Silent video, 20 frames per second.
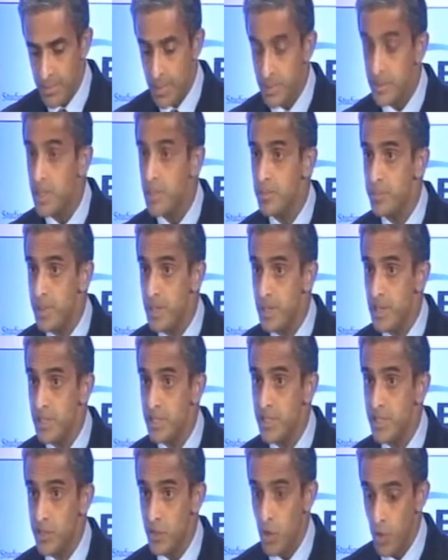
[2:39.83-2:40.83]
The third pillar
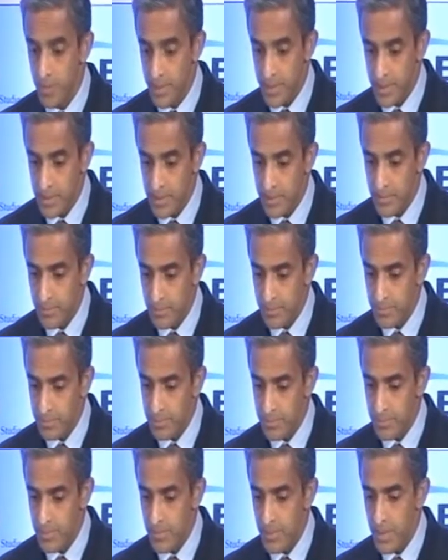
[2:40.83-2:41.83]
is economic.
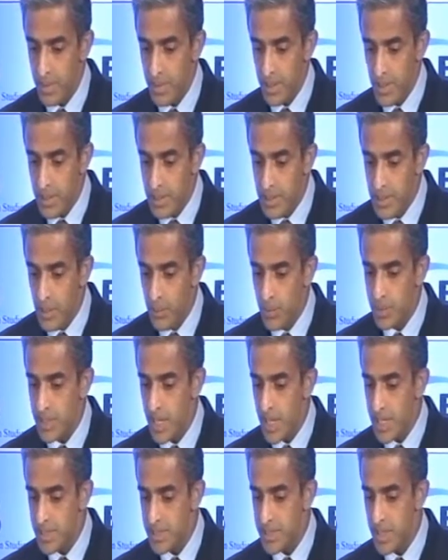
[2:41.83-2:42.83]
India was
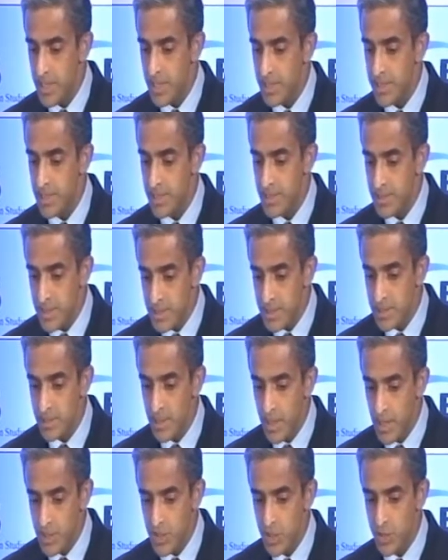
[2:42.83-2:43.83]
ASEAN's sixth
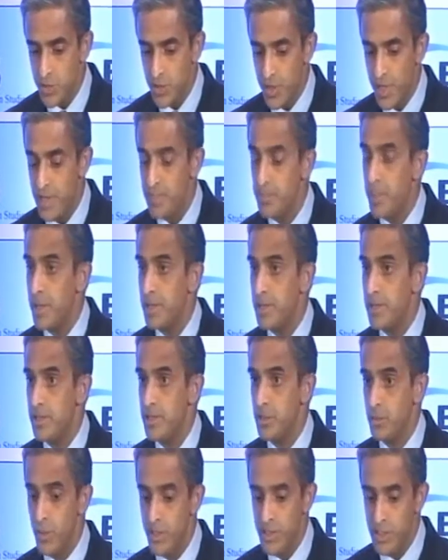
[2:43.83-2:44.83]
largest trading partner
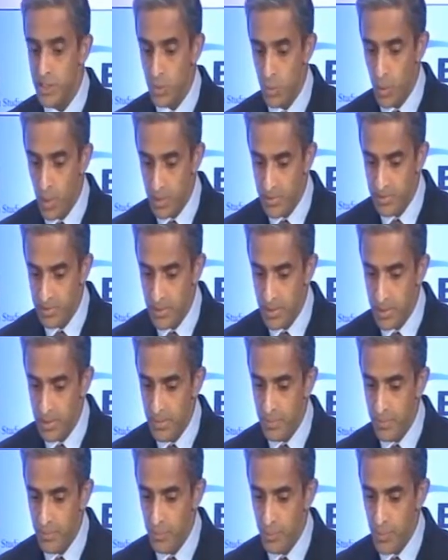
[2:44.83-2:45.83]
in 2012,
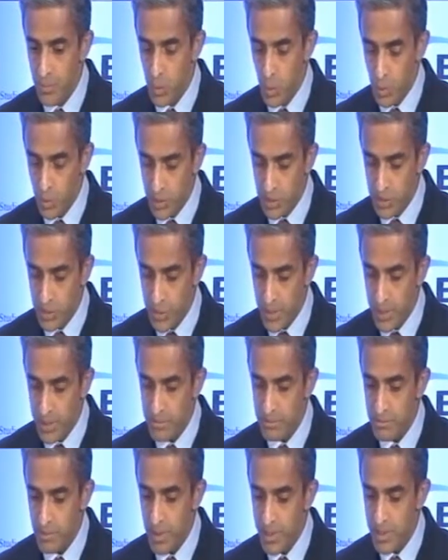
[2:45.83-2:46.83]
with total
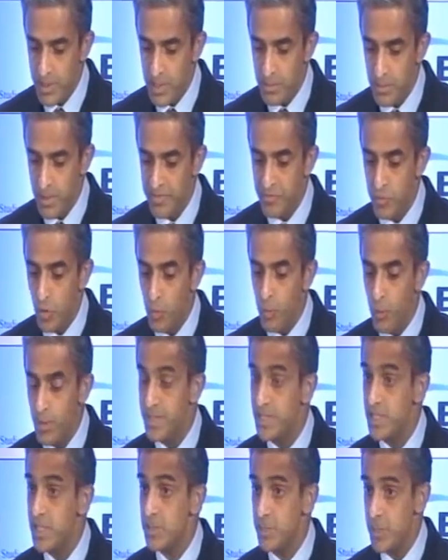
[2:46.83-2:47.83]
trade rising by
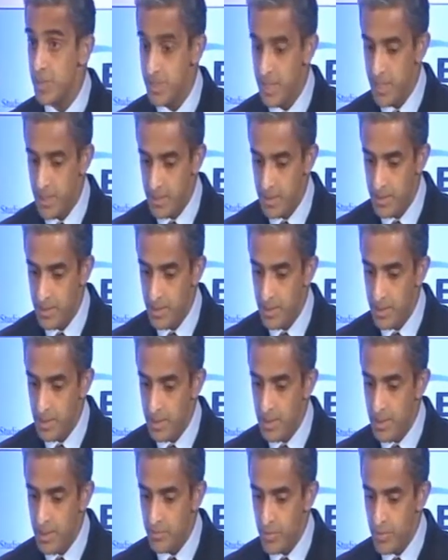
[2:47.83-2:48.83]
4.6%
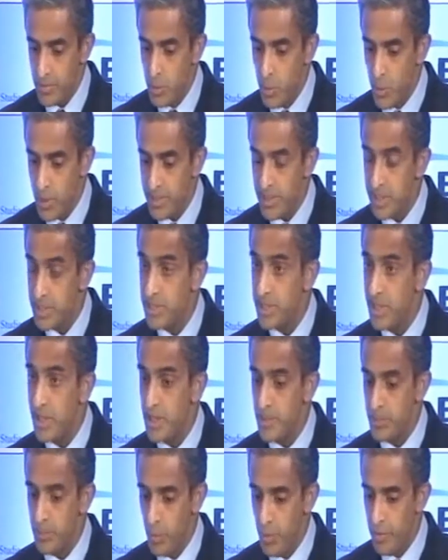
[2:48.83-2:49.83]
from US
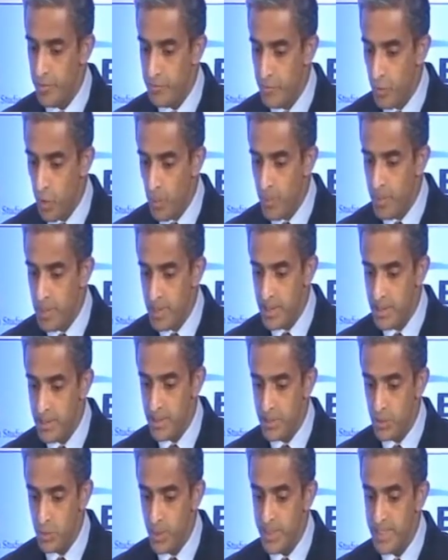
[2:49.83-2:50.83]
$68.4
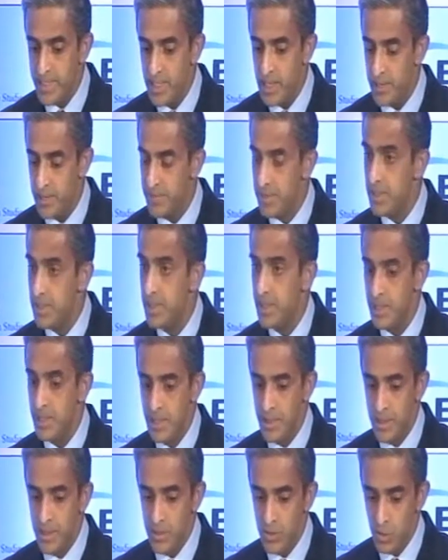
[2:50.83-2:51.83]
billion in 2011
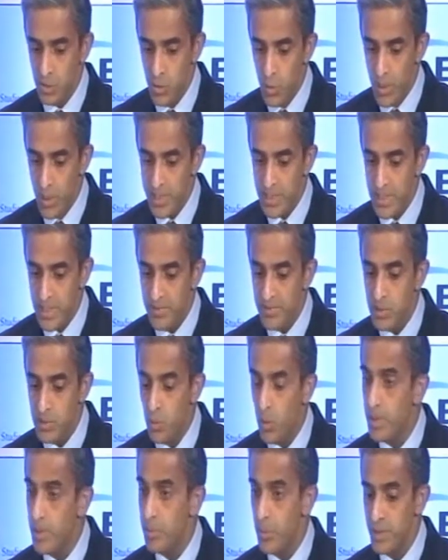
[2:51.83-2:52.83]
to US
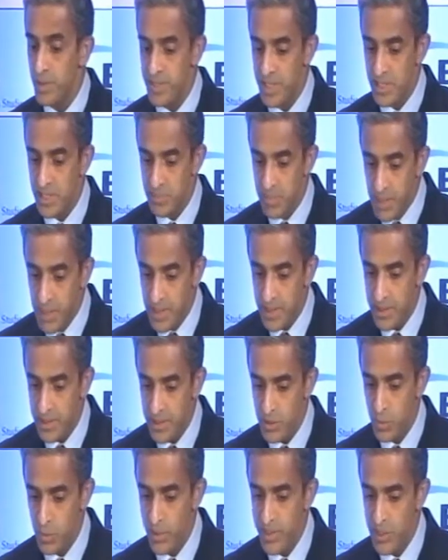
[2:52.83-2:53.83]
$71.6 billion
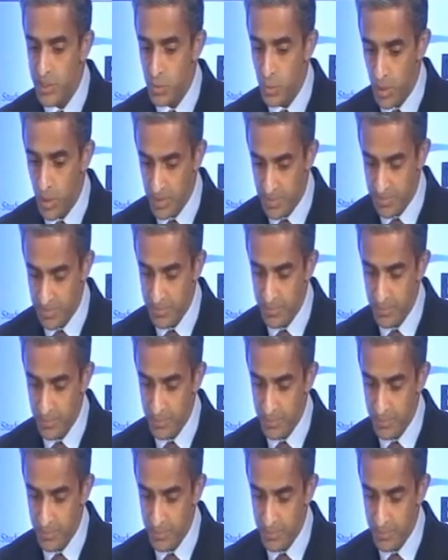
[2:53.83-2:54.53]
in 2012.